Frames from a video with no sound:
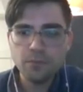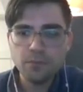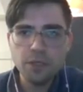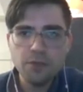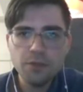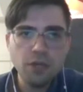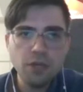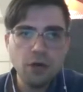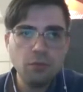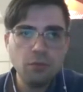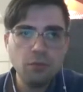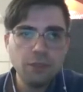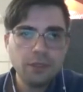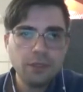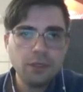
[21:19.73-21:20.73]
So,
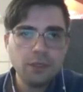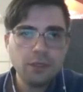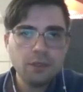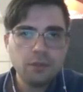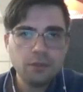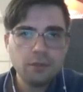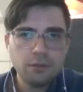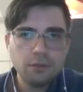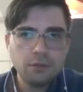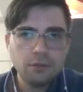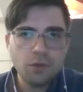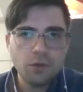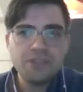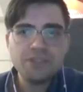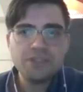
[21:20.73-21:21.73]

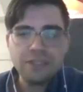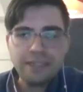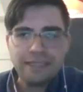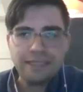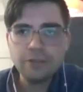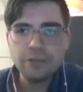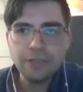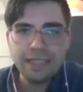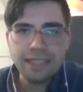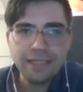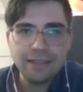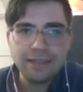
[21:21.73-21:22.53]
what is clearly